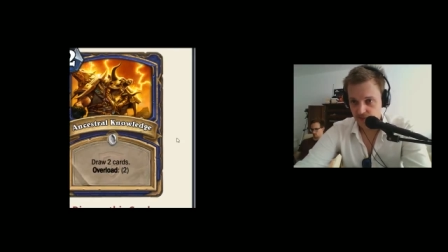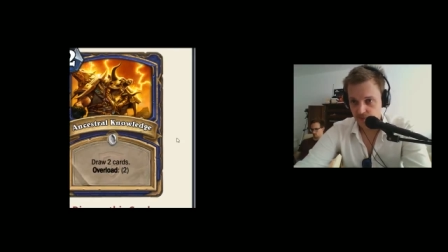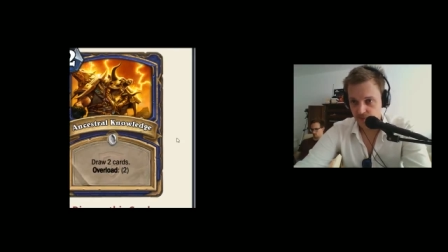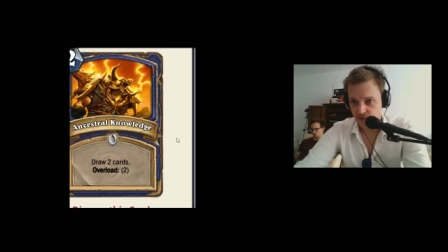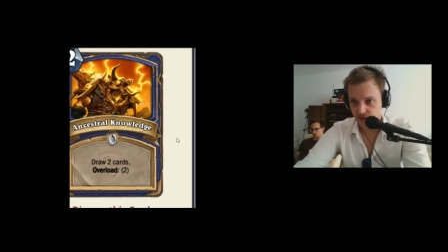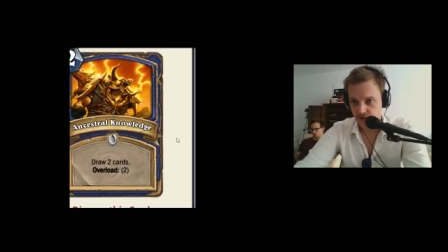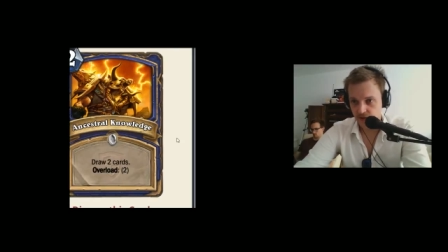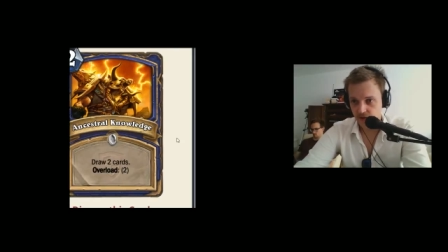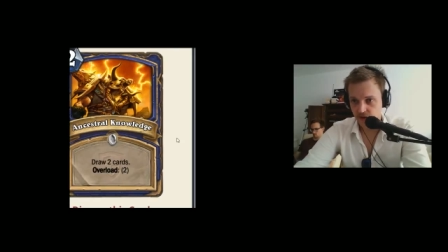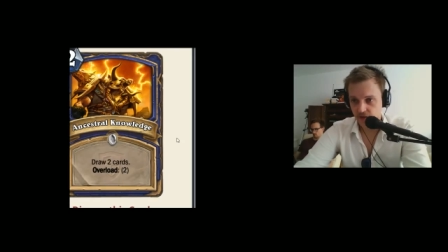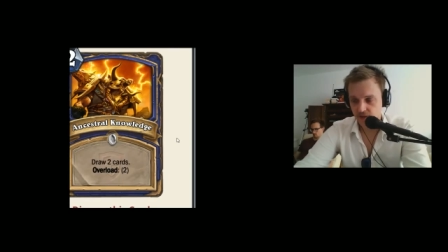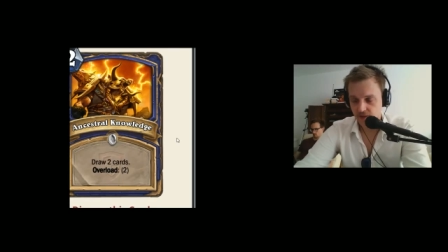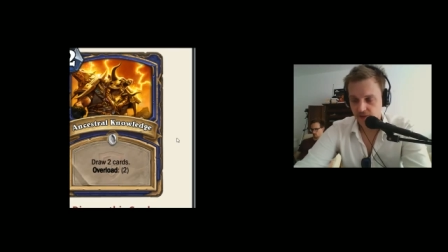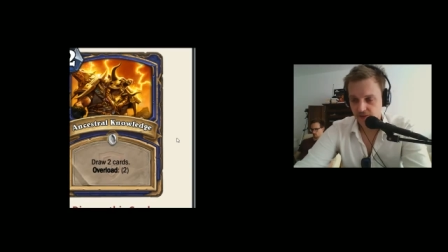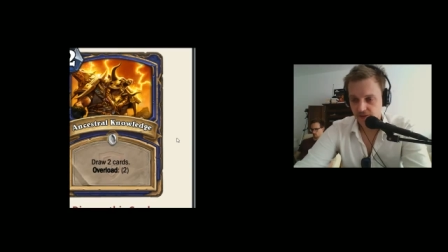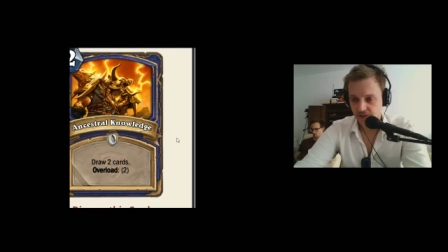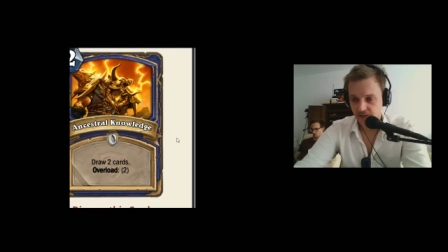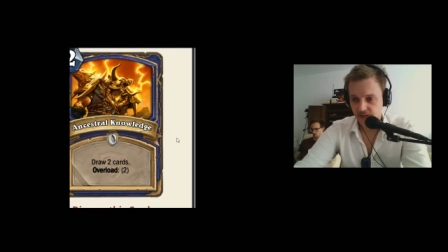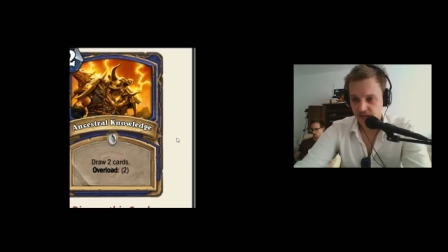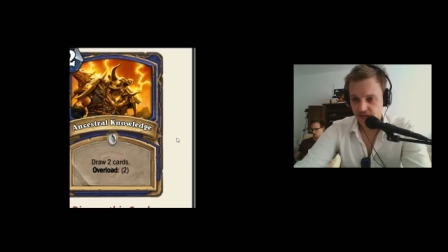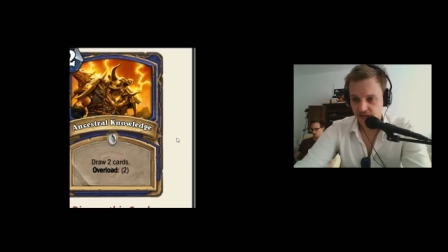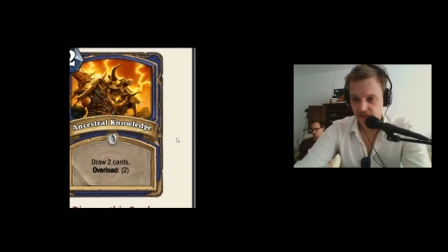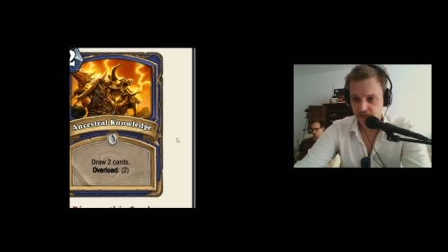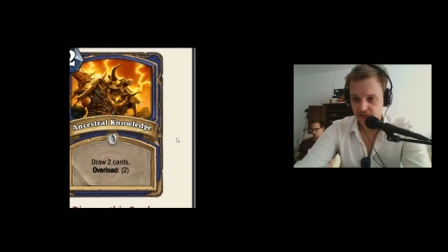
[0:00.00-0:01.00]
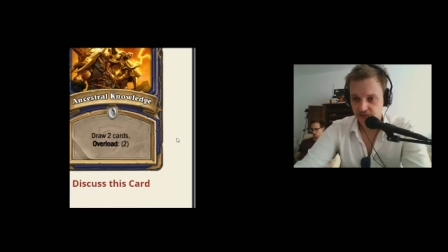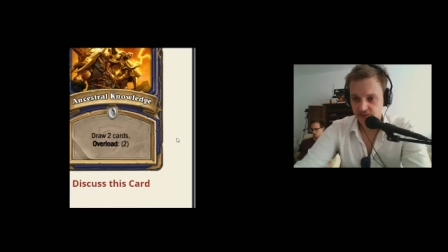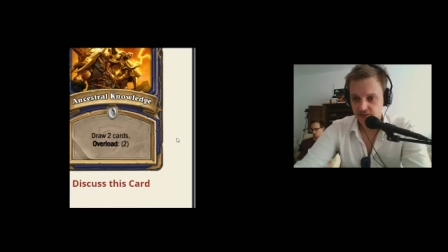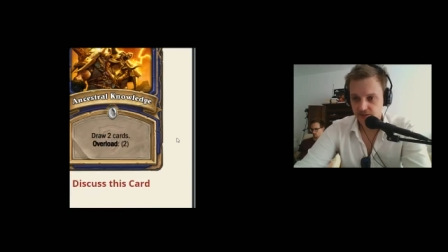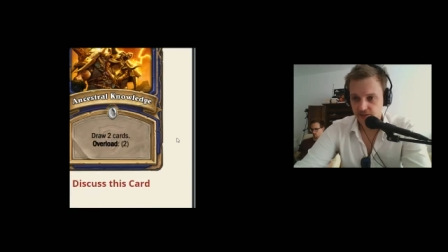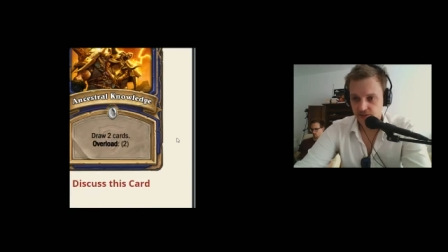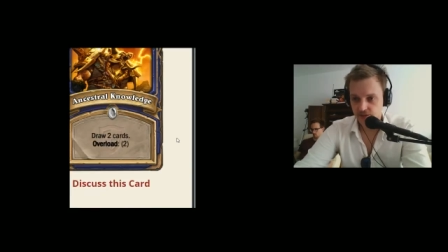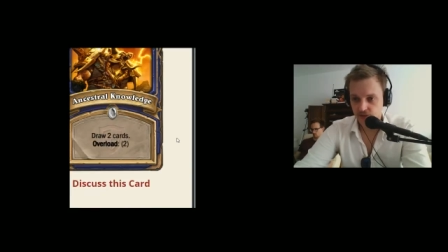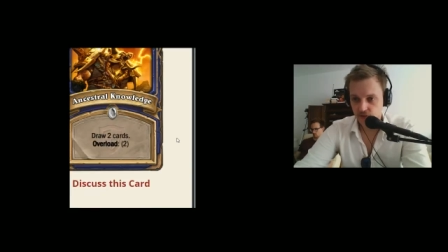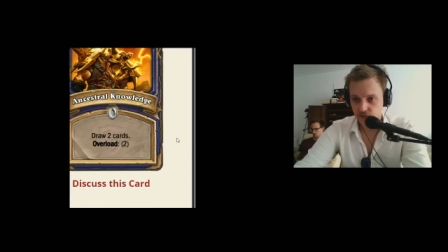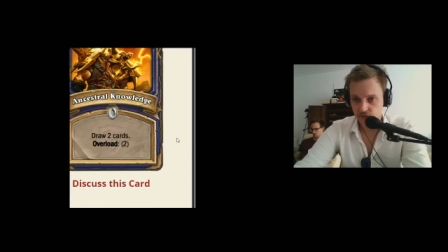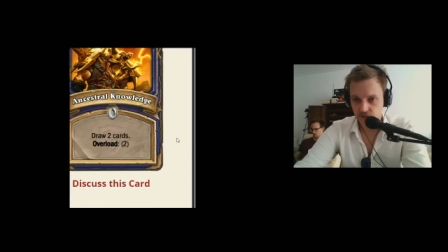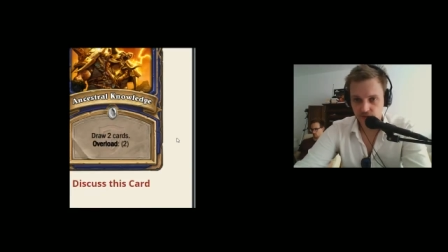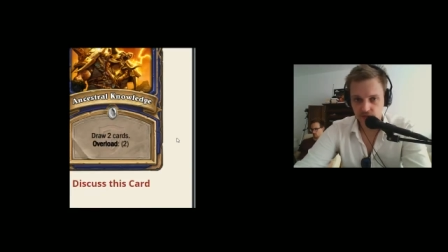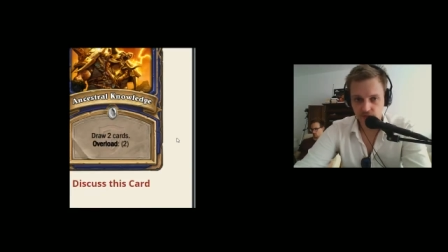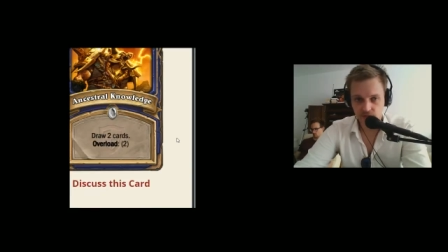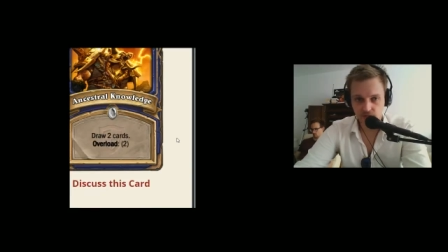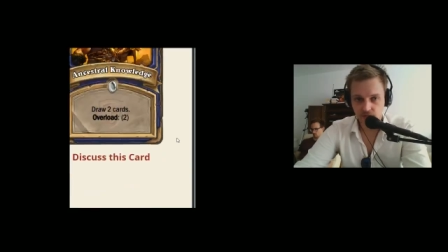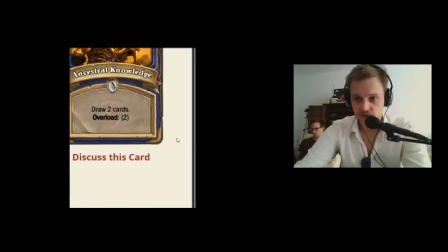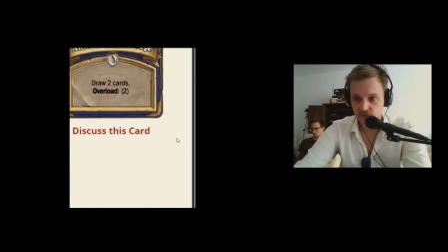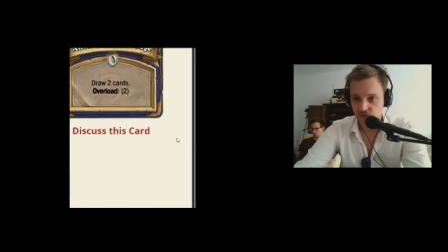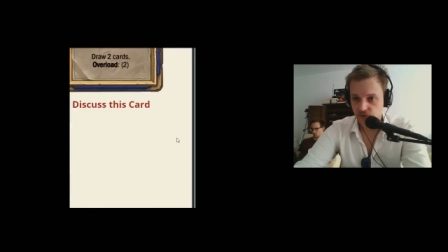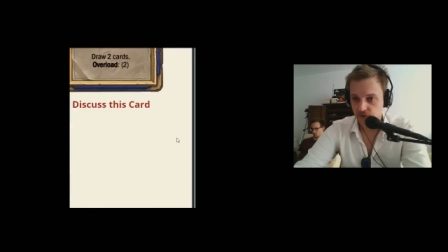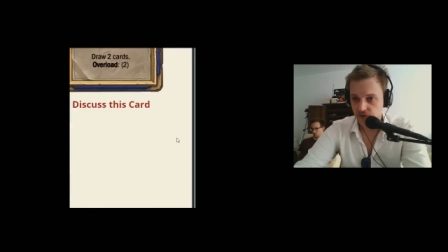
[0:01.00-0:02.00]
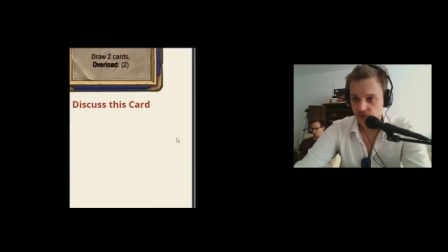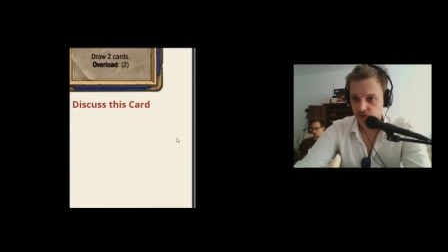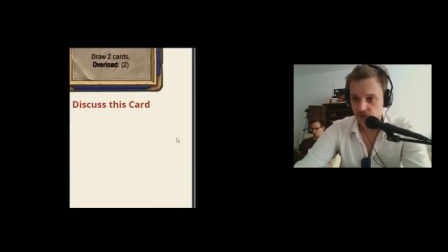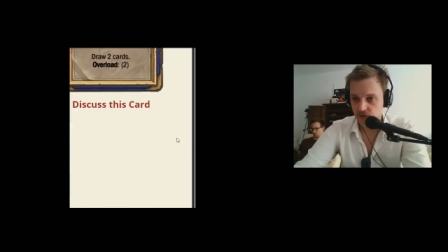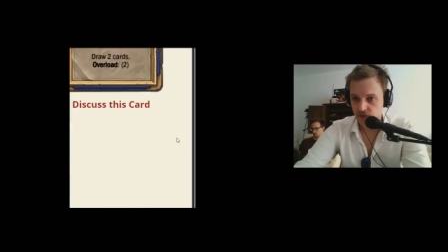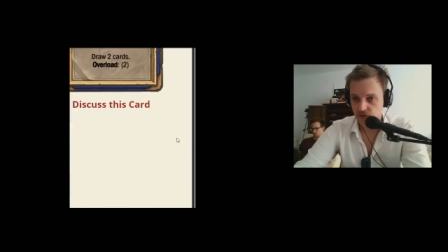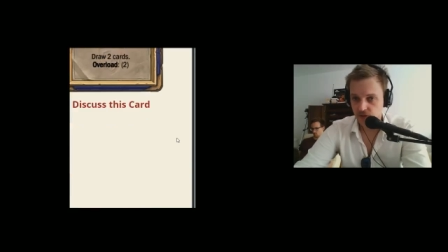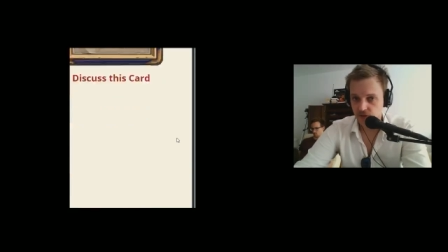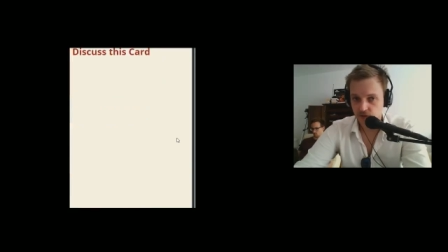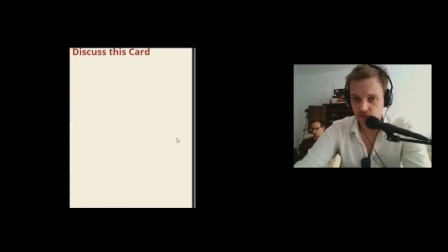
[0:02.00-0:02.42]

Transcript: but other than that, I don't think is very good.